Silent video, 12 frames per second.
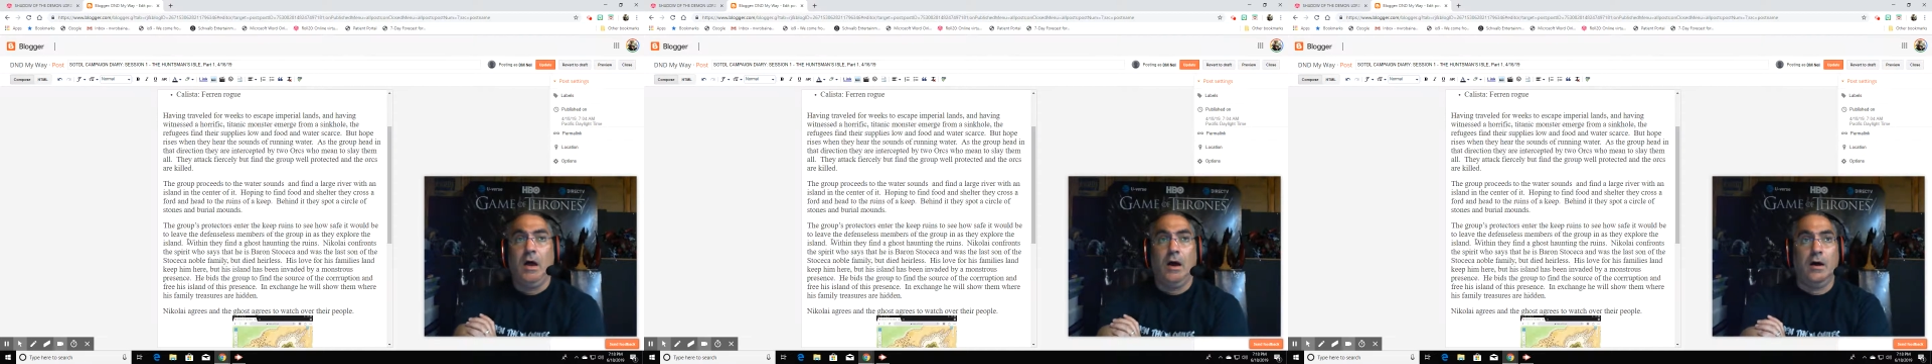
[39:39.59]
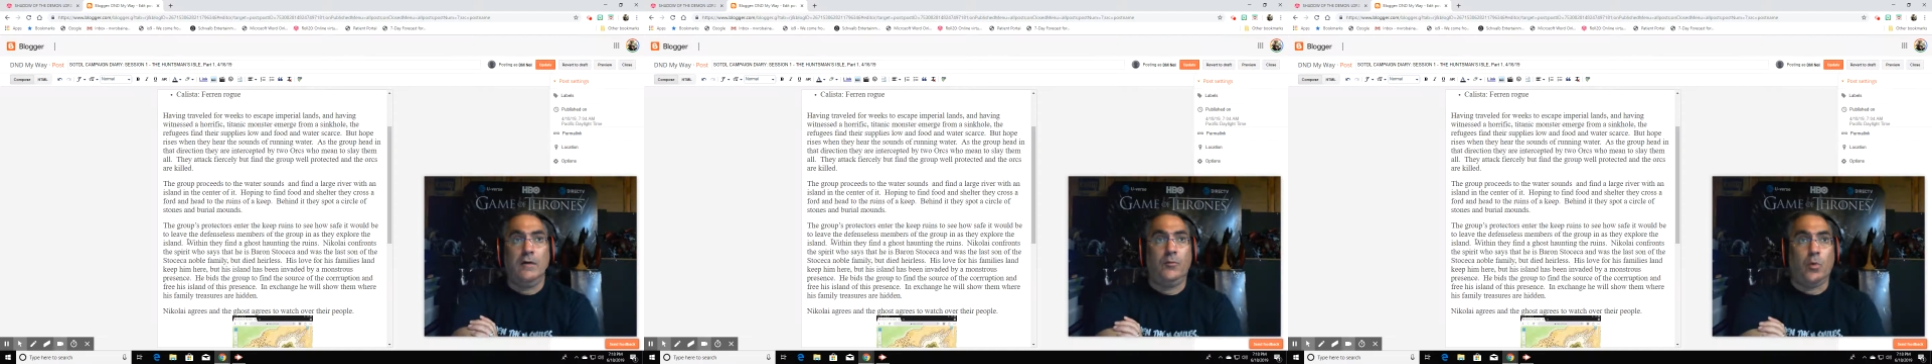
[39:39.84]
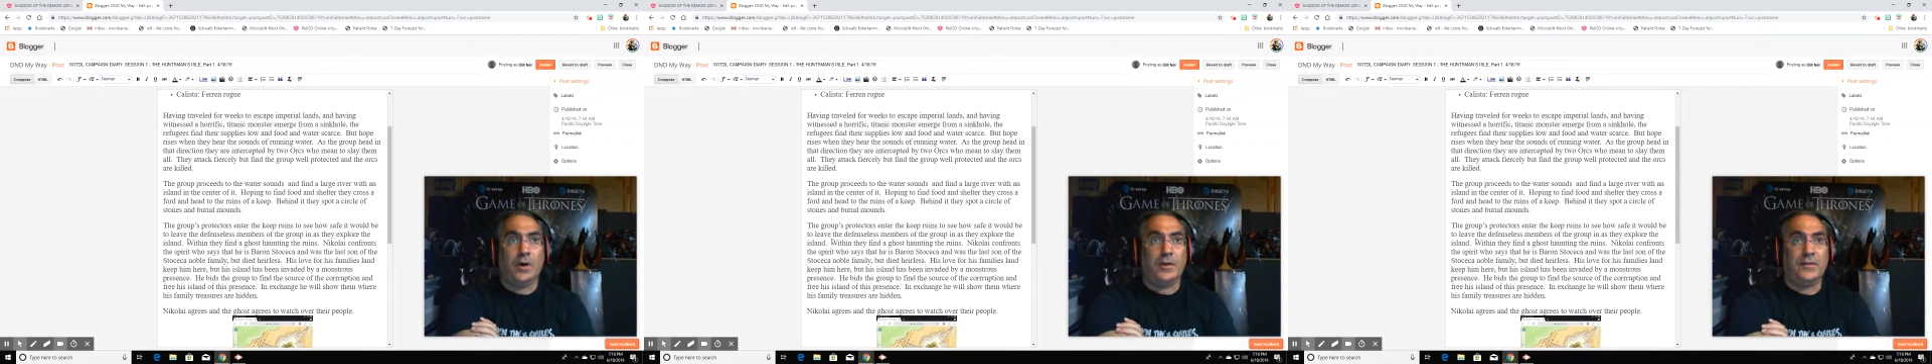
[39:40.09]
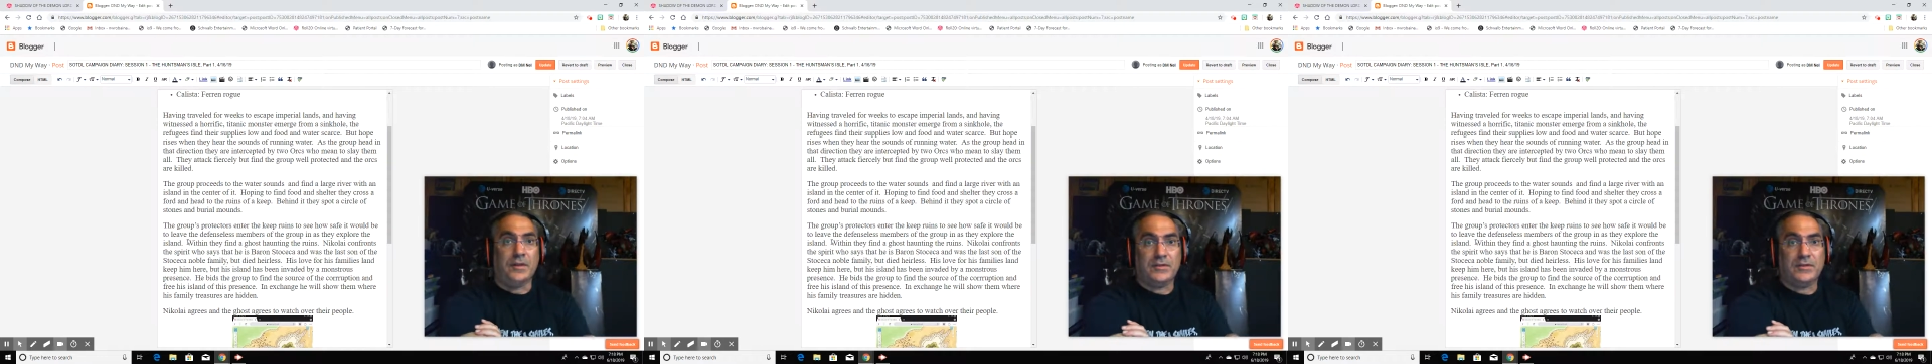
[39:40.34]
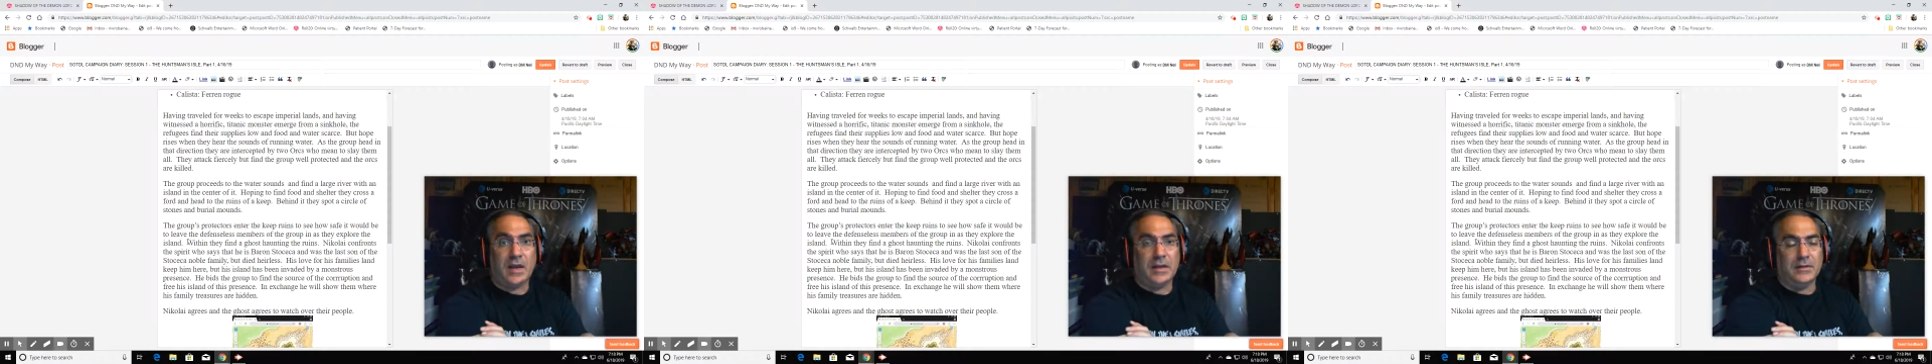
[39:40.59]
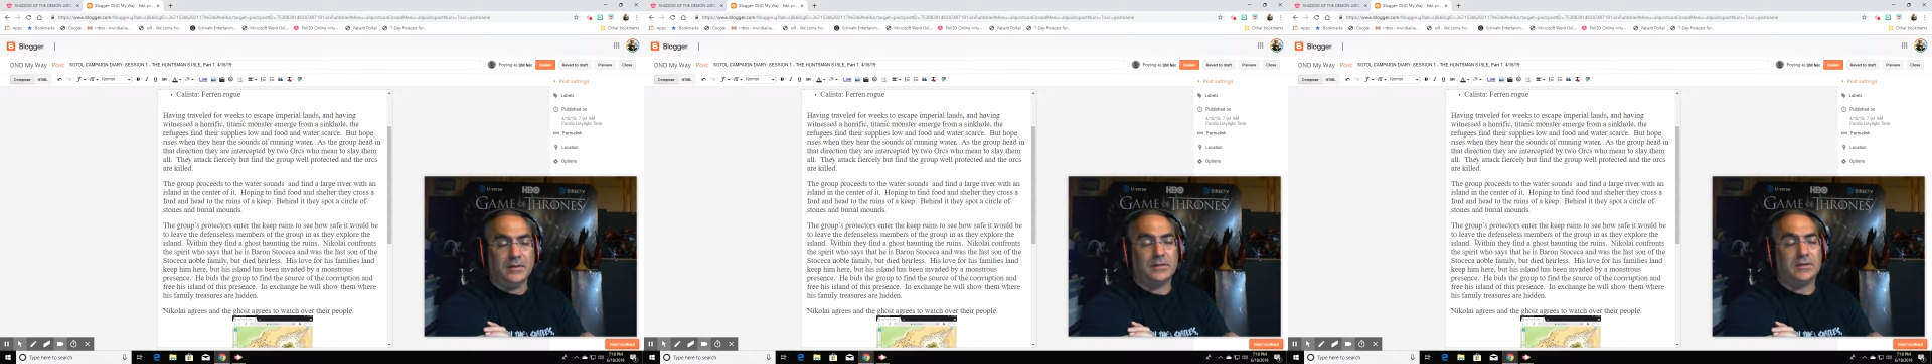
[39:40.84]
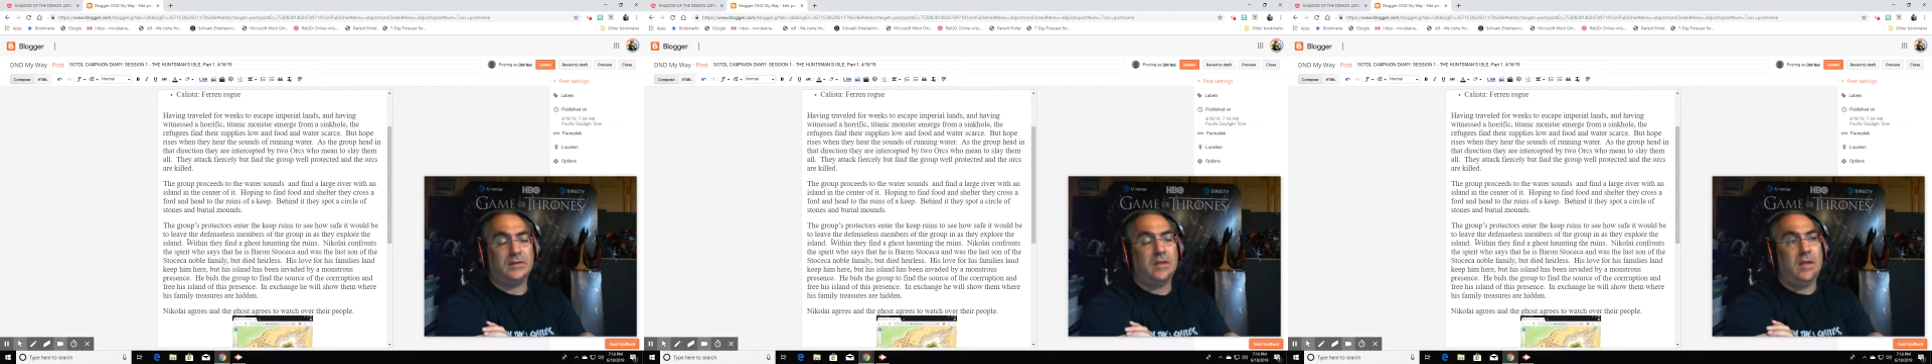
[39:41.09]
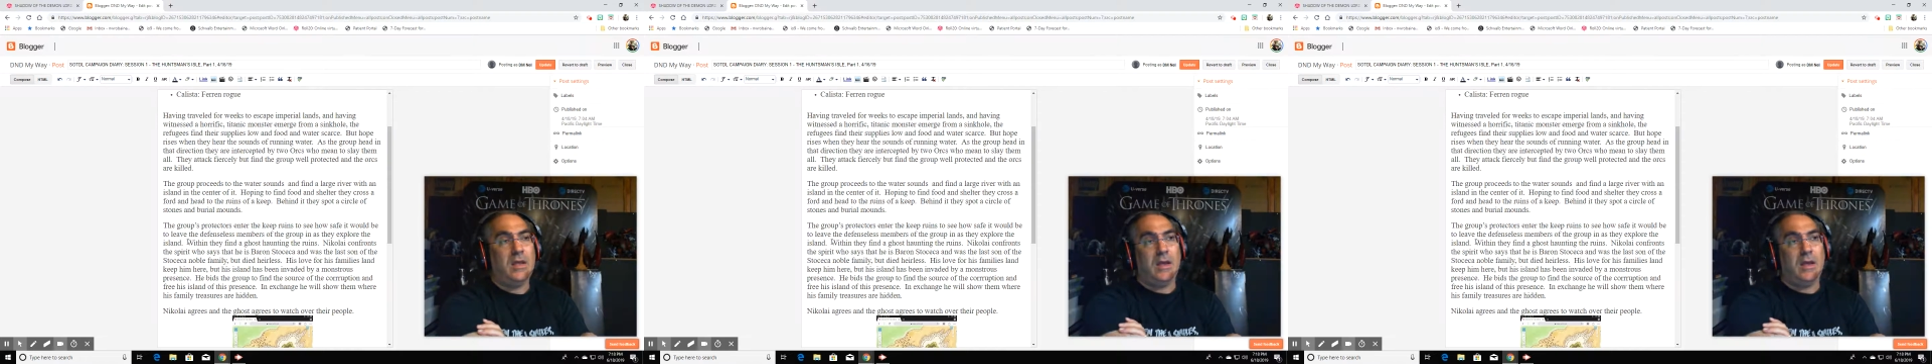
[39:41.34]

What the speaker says: of one of these titans.